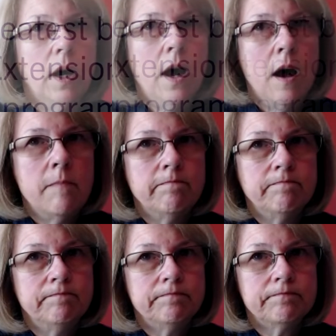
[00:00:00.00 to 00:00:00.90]

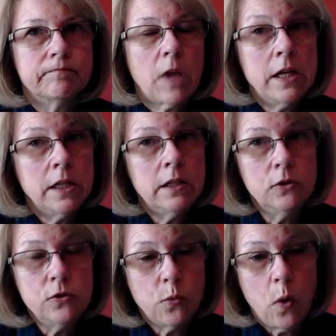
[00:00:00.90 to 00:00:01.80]
I did
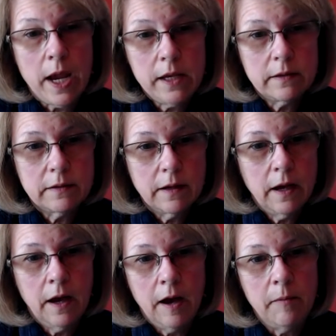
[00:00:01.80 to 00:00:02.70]
lose weight,
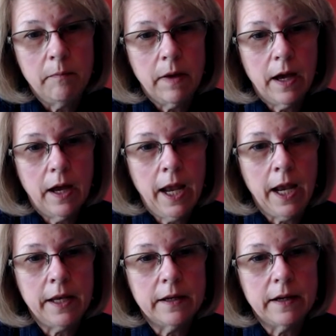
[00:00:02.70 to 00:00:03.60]

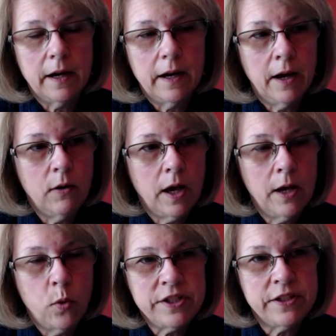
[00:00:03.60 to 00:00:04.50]
and I
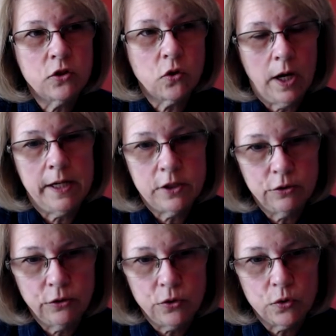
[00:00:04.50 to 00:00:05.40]
wasn't trying to
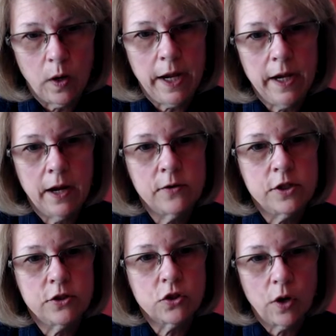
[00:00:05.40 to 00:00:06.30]
lose weight. I was
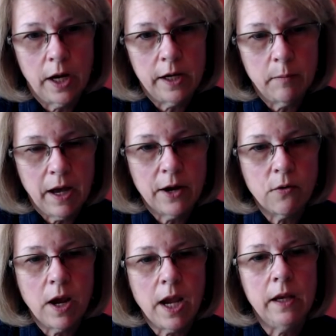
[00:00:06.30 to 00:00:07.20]
just trying to
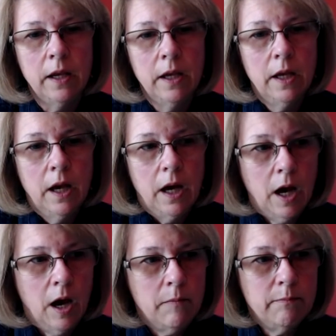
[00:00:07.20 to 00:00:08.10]
moderate
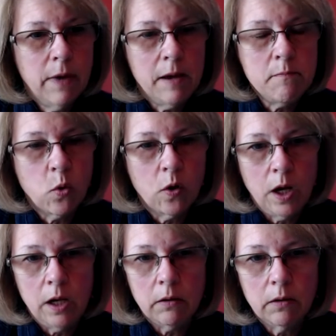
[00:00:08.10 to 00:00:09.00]
my
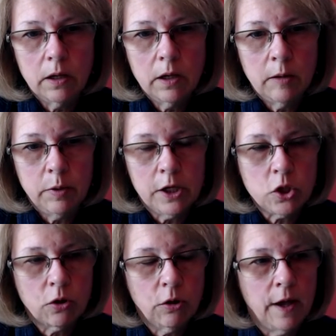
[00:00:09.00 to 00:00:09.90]
morning blood
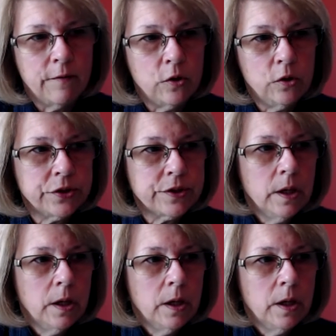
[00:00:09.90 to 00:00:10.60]
sugar levels.